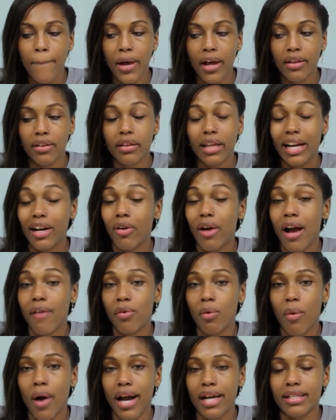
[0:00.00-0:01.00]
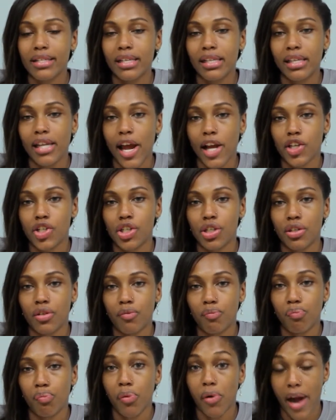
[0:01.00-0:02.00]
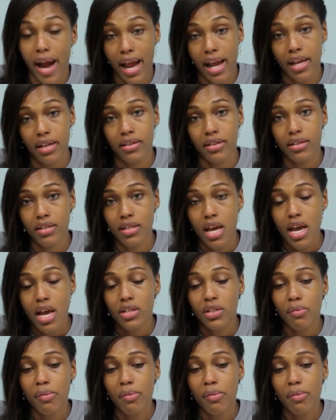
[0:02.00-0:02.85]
but they don't have a wide selection of brands.